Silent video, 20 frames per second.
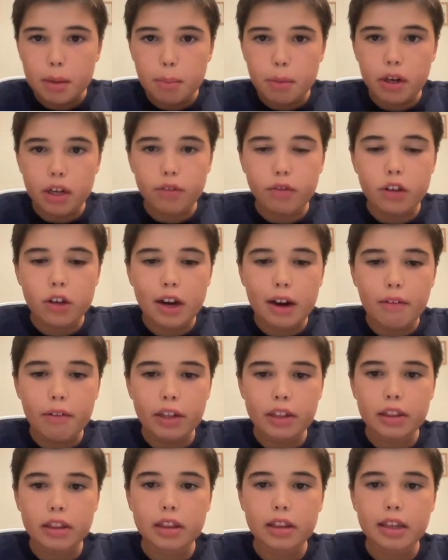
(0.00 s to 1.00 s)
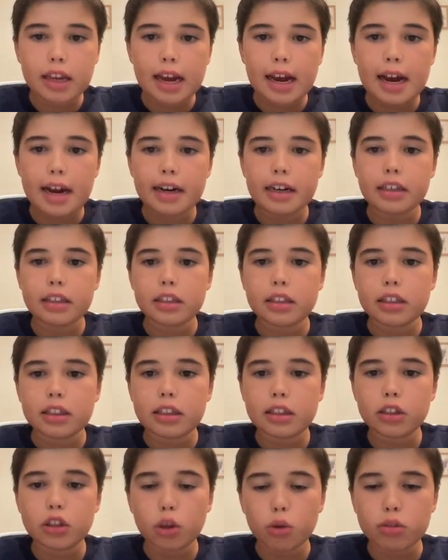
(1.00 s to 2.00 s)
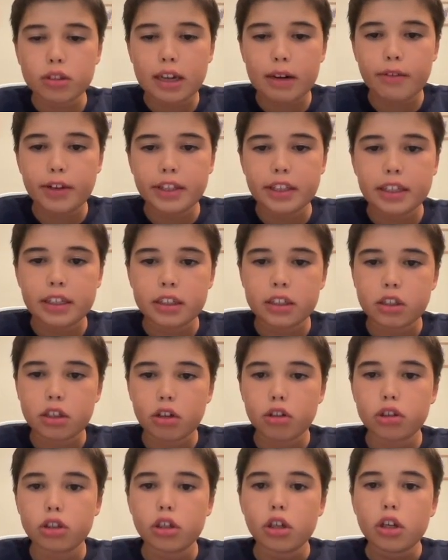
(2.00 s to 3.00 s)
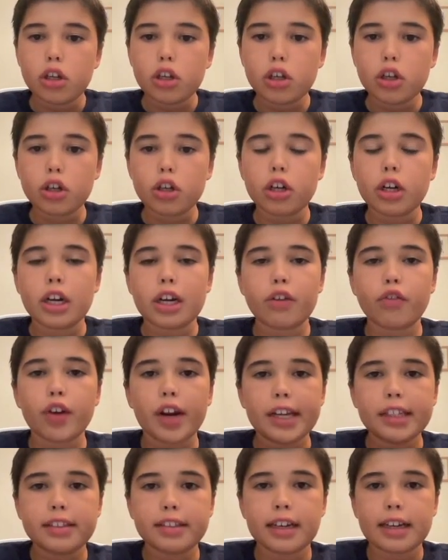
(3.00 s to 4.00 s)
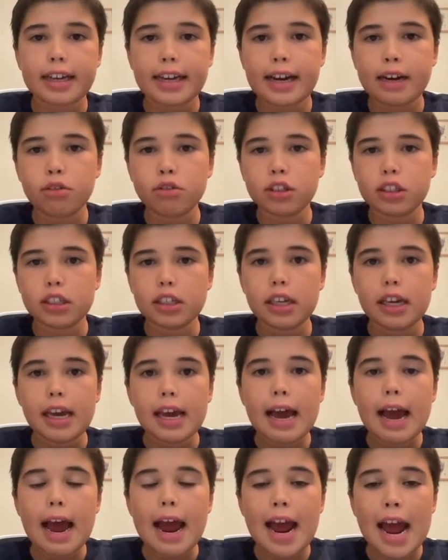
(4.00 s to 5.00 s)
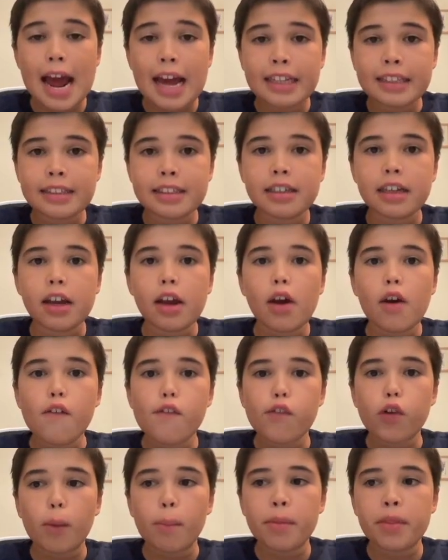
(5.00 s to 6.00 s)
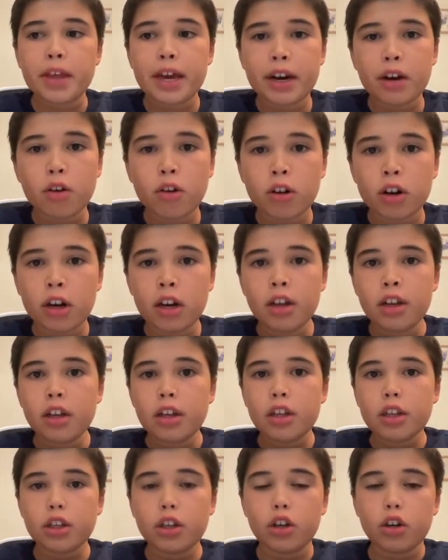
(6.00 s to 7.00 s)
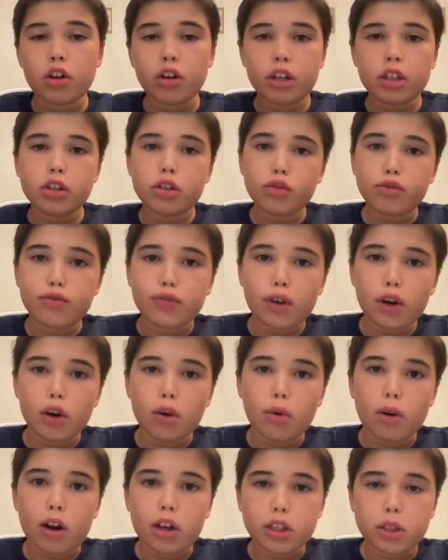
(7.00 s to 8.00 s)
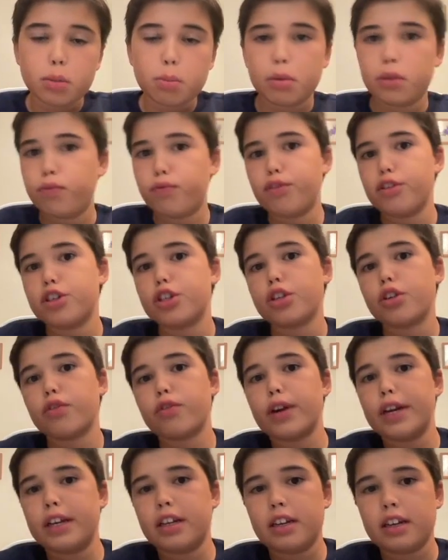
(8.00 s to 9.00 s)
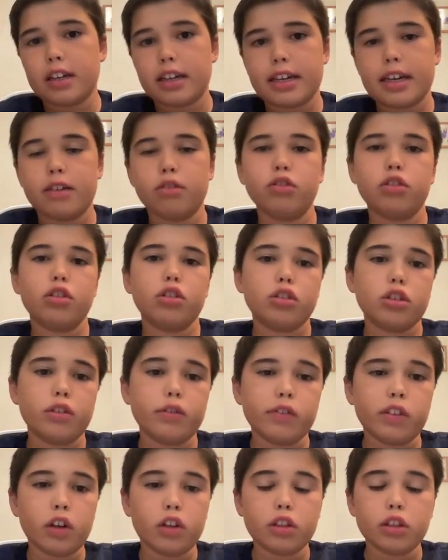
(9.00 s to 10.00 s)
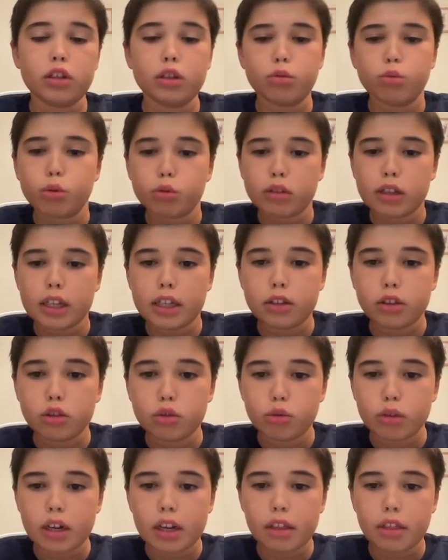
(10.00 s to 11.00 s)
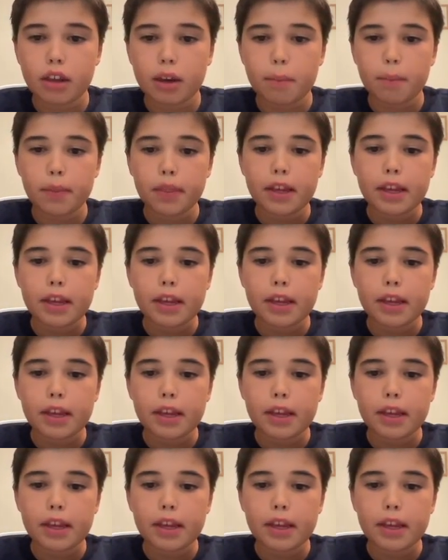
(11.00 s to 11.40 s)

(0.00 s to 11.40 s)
But if you haven't had don't have it installed, you're gonna create an account and from then on you're going to follow us. But first, create an account because if not, it won't let you do anything.